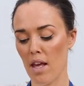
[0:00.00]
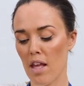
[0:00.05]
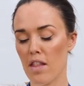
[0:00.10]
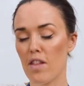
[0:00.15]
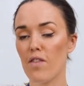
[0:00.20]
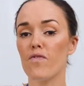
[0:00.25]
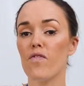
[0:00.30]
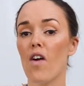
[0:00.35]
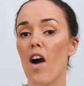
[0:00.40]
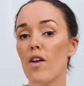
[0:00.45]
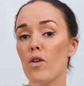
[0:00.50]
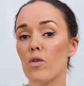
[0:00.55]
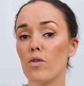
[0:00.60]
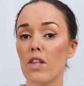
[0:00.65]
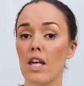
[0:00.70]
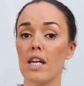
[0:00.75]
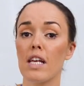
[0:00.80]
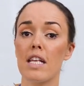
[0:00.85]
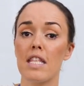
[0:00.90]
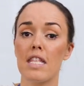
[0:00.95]
The final
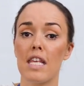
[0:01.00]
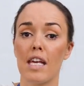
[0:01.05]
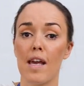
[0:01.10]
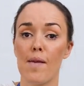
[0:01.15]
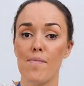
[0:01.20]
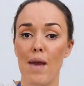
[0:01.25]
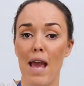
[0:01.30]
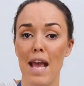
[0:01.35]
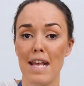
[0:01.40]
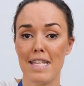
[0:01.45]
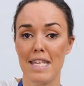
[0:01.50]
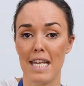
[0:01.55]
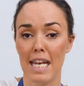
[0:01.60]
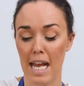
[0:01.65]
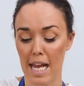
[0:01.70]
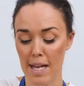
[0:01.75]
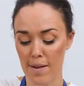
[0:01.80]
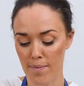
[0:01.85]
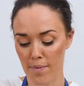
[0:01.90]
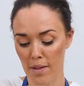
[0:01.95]
thing is the
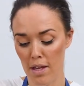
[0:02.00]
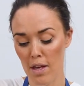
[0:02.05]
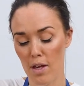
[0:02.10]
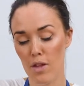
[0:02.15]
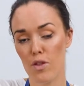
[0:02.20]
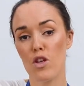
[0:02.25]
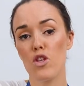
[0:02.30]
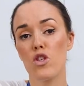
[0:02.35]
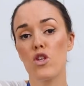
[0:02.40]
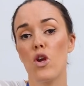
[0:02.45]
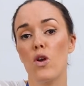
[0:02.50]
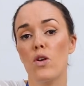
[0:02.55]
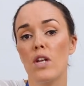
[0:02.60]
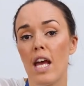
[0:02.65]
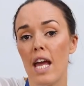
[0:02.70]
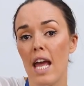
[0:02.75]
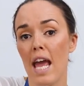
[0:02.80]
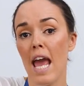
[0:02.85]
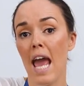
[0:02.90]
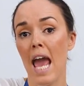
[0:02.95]
capacity. This
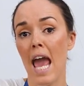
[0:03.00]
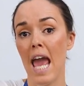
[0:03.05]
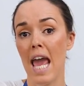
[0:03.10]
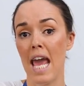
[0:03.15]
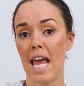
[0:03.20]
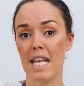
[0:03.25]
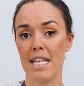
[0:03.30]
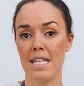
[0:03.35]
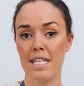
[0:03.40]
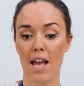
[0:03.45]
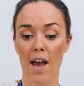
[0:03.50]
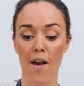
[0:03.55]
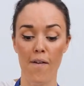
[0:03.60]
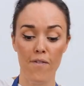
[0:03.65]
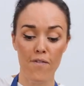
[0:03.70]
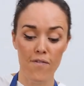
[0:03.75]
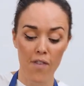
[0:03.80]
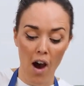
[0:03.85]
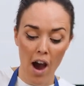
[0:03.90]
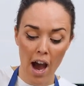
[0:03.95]
unit has a
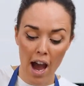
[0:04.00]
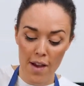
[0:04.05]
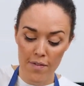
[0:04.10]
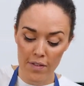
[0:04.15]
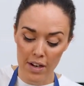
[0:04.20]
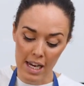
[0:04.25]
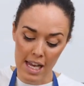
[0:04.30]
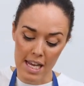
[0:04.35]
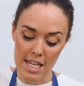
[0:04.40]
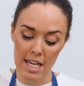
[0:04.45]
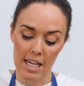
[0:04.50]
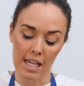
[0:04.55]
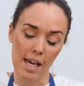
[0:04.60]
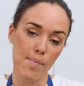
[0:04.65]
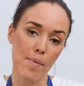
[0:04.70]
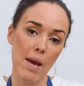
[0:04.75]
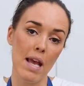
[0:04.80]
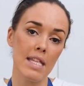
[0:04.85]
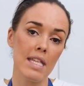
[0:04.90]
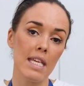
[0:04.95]
5-litre
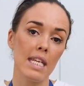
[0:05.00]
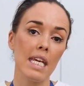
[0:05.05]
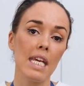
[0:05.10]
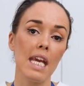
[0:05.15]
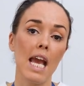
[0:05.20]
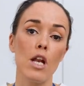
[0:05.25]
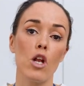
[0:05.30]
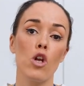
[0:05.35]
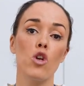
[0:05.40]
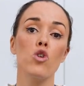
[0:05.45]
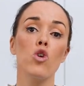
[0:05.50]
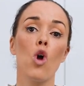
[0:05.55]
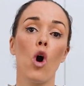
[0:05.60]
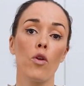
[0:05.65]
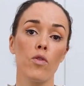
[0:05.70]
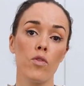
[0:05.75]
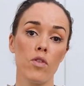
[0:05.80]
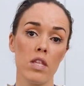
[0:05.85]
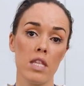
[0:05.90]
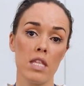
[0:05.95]
capacity in a
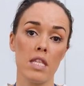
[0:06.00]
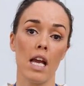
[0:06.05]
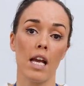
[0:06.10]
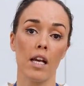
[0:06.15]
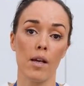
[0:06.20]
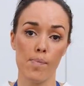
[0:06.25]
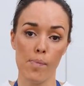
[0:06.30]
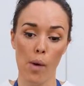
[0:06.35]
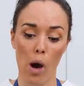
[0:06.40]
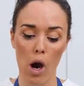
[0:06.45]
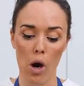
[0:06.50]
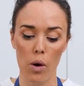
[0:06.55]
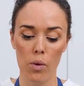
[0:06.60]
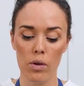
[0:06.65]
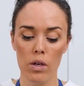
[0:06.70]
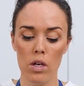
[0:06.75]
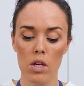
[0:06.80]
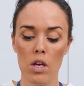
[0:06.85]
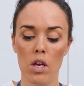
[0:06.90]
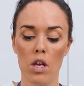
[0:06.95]
non-stick
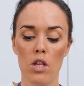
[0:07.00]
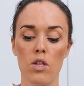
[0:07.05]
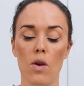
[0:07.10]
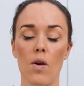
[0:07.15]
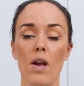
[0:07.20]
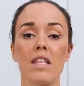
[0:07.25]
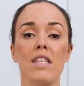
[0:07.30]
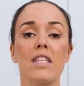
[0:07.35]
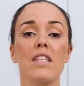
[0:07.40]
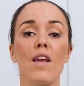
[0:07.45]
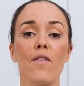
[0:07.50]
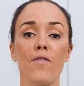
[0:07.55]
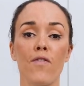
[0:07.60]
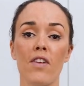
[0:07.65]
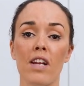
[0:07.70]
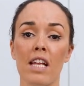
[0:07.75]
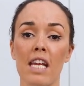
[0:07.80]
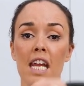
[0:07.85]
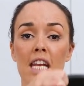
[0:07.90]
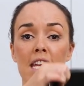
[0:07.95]
bowl, so it's
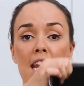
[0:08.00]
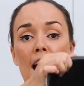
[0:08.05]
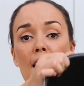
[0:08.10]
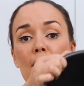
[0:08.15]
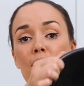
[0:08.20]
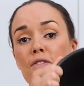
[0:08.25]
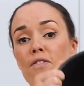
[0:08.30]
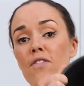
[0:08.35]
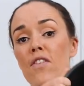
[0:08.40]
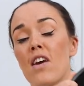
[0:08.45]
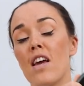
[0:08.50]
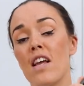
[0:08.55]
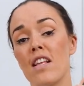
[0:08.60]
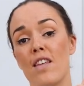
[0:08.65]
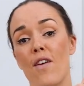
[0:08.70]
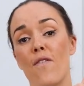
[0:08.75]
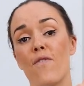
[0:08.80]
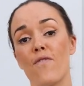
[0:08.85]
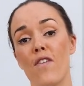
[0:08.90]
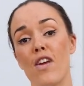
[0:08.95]
definitely enough
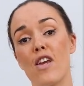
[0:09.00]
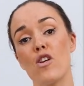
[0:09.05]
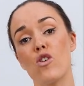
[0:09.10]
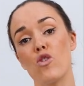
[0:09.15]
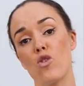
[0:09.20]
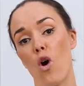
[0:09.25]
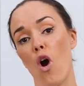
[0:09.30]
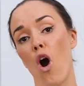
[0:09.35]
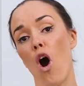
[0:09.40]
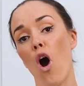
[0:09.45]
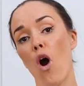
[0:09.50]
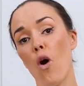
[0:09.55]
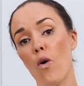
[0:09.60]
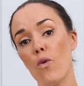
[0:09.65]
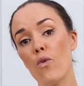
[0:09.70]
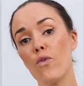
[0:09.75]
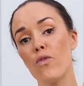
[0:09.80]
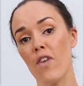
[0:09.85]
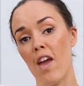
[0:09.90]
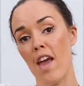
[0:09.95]
to feed your
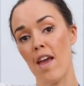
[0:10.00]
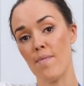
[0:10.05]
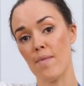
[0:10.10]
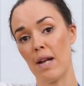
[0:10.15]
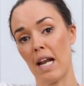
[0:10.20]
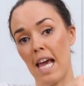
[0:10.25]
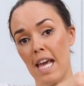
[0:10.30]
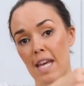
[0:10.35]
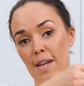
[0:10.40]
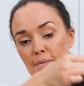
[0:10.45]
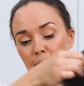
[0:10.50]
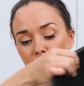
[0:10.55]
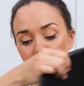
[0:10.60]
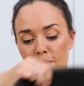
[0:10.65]
whole family.